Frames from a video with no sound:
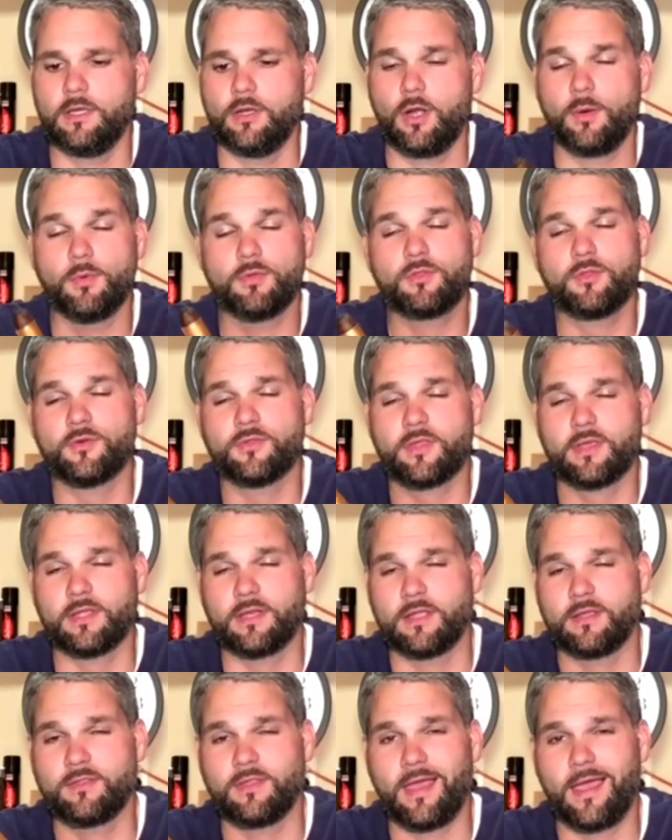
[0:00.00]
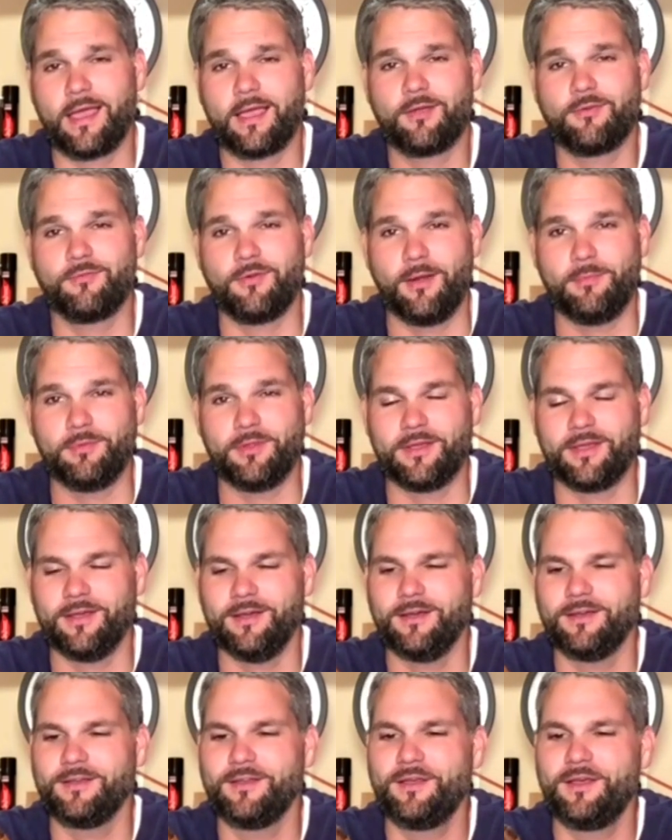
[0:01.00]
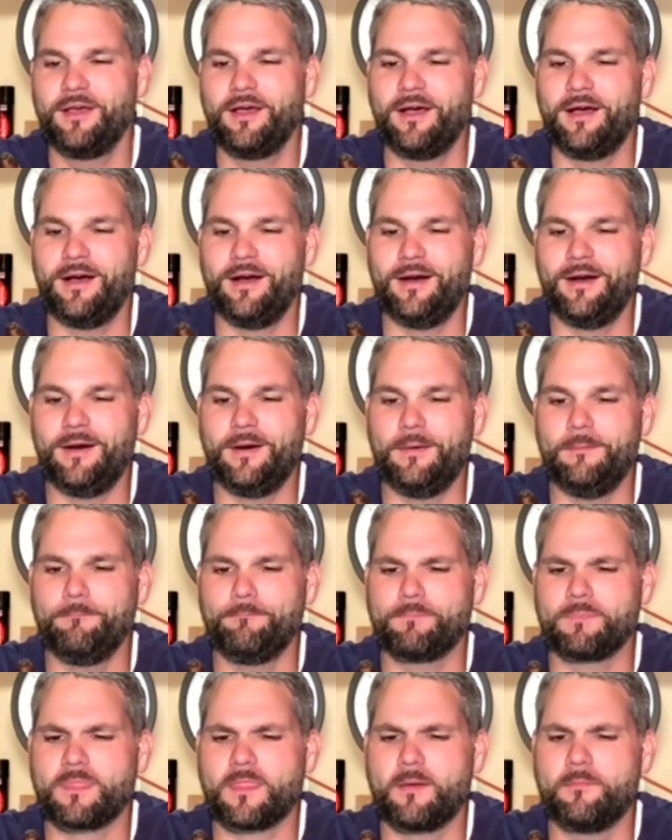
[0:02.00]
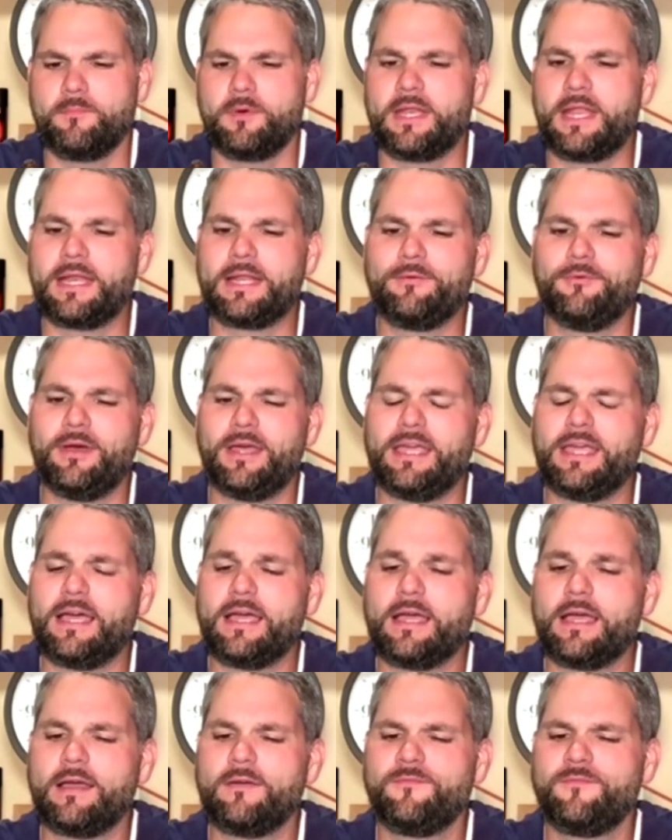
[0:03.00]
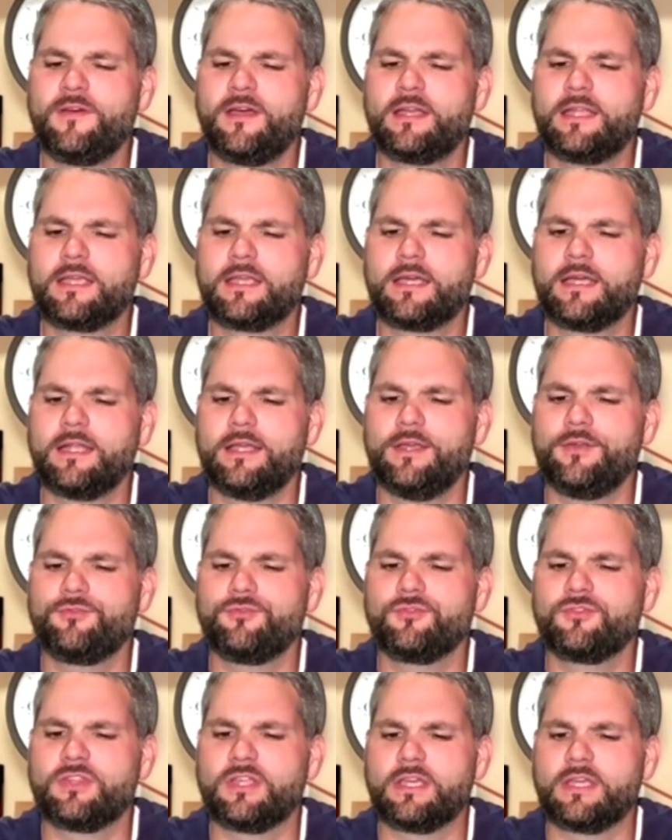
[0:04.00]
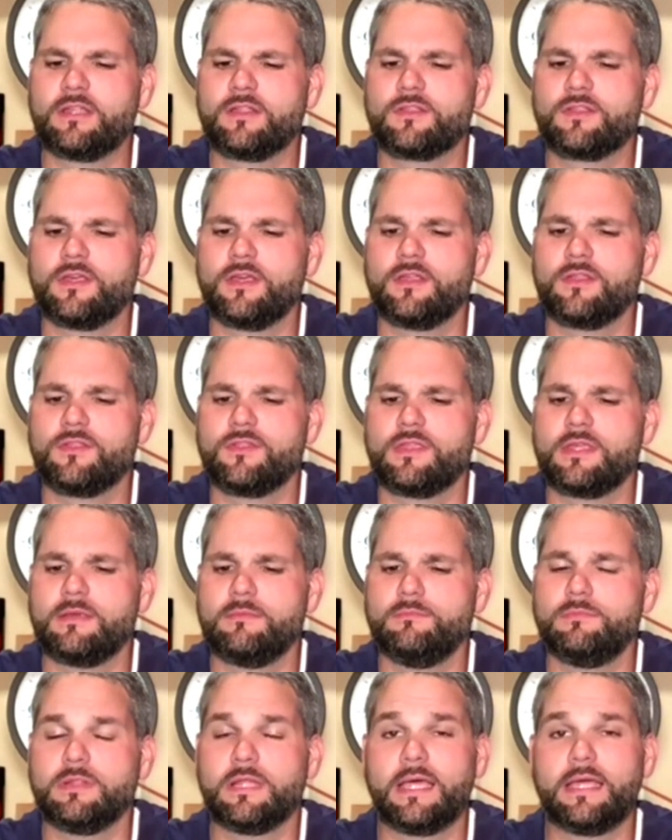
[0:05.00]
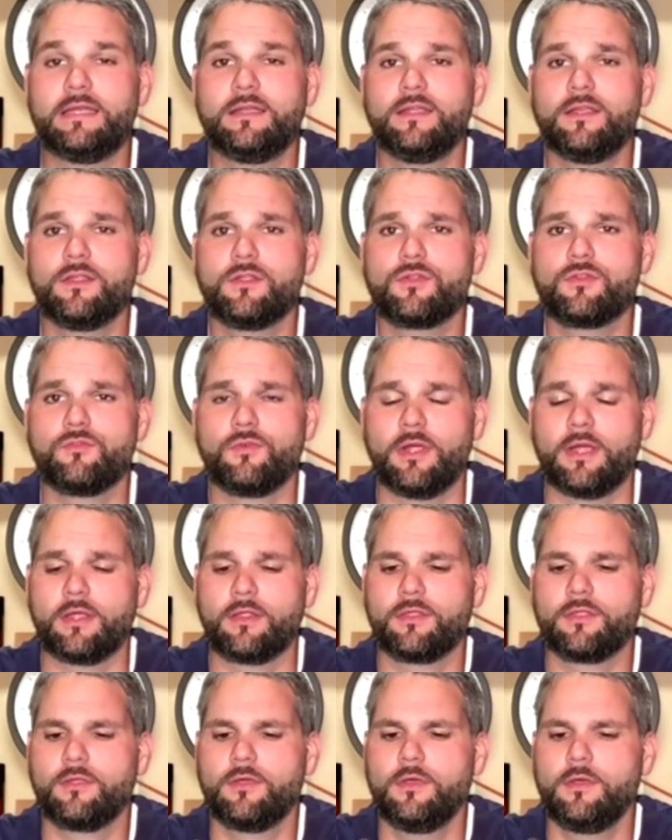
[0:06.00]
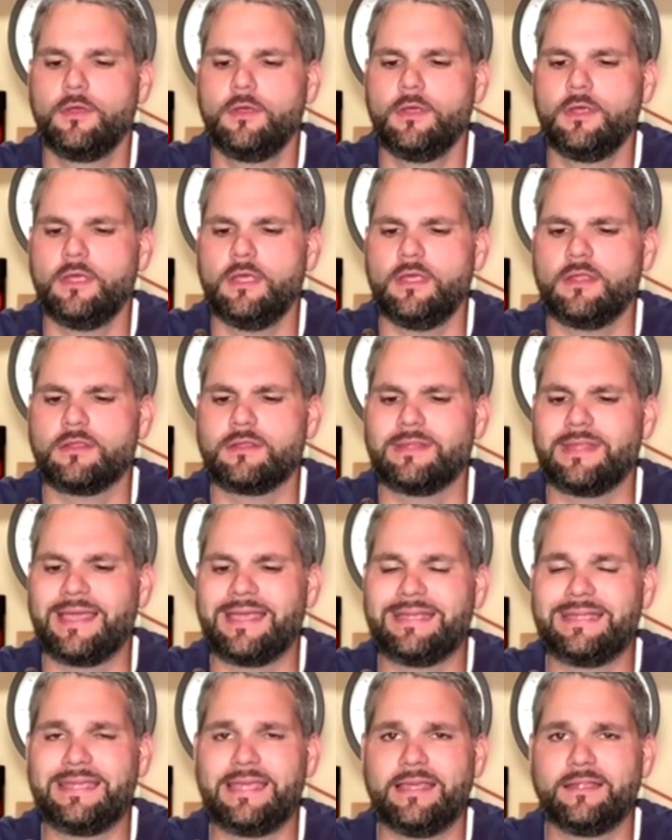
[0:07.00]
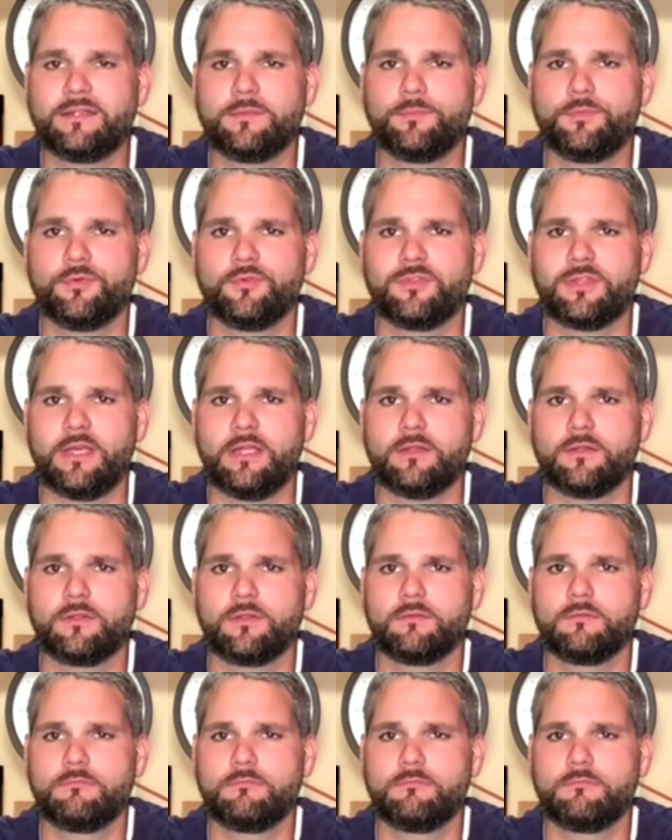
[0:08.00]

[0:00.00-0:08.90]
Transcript: it almost looks like an exact replica. But anyway, I found it kind of interesting. It says the blend strength is 98%.